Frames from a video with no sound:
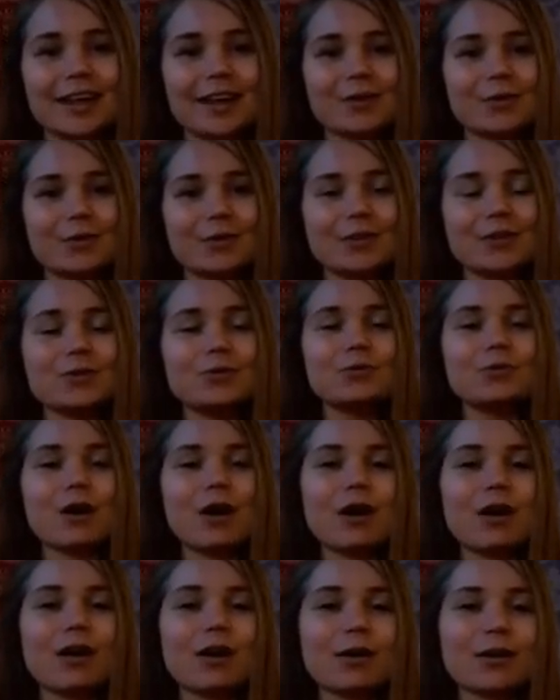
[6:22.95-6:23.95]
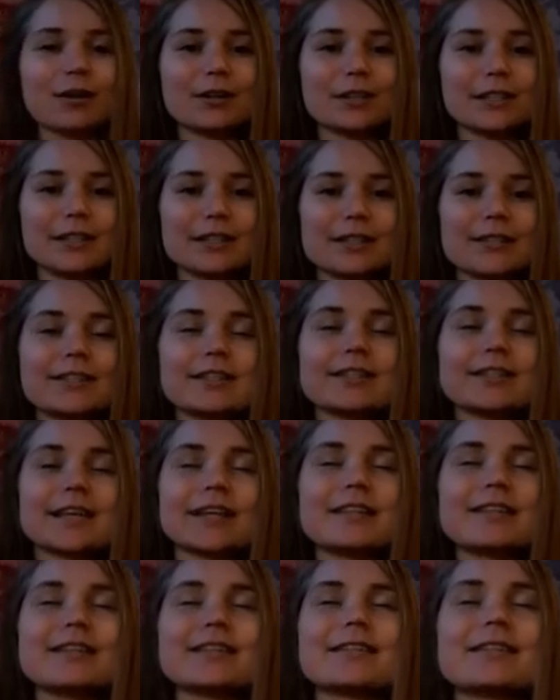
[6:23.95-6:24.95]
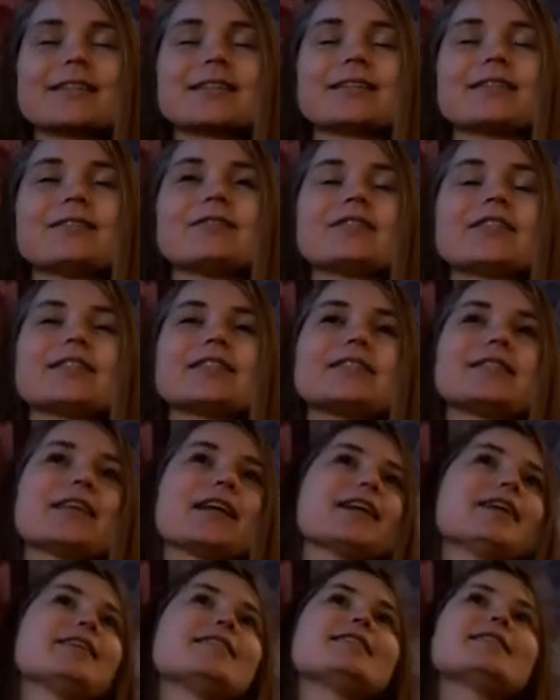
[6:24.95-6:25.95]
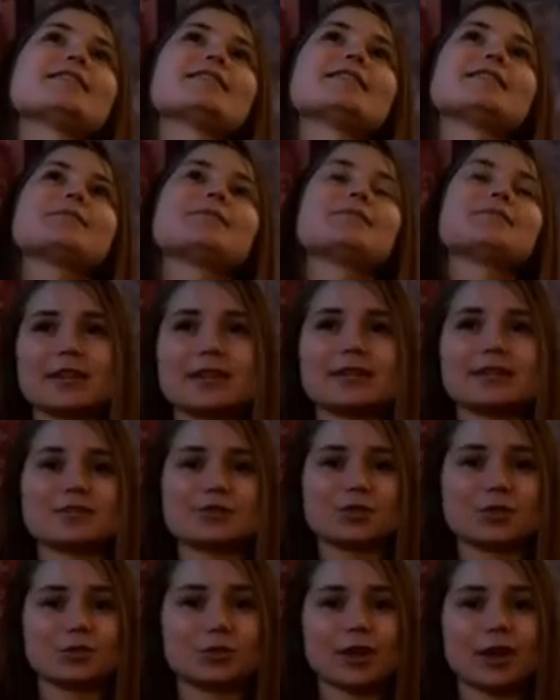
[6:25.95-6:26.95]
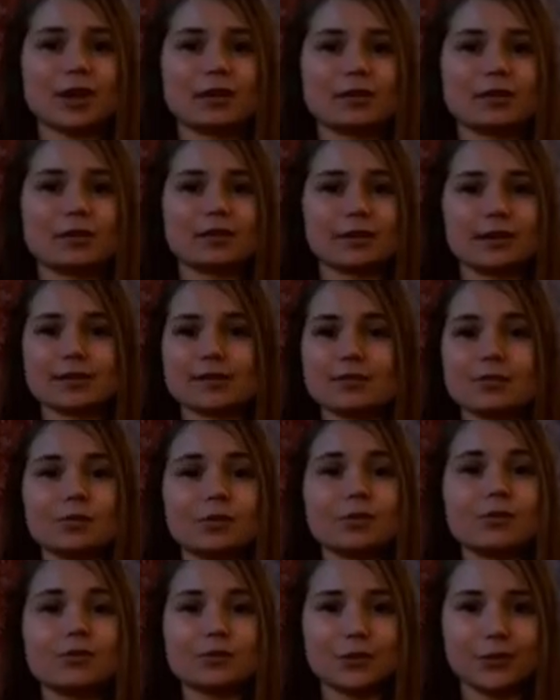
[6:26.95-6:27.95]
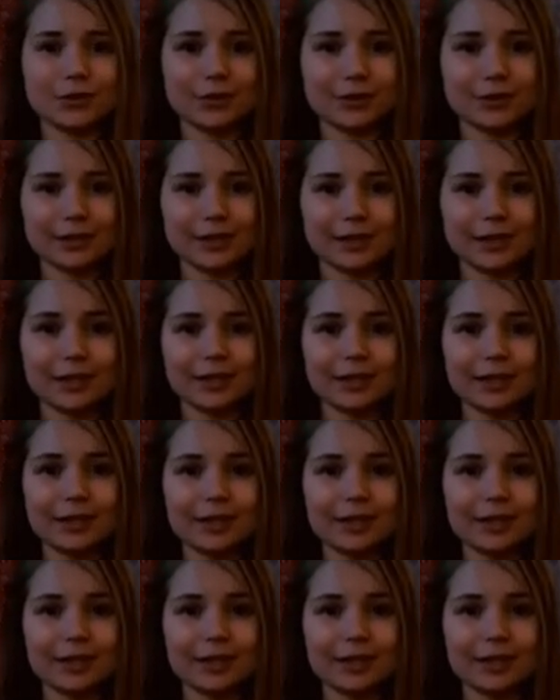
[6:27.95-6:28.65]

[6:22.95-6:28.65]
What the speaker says: When you are in a sensitive state, that's a strength, that's a beautiful thing.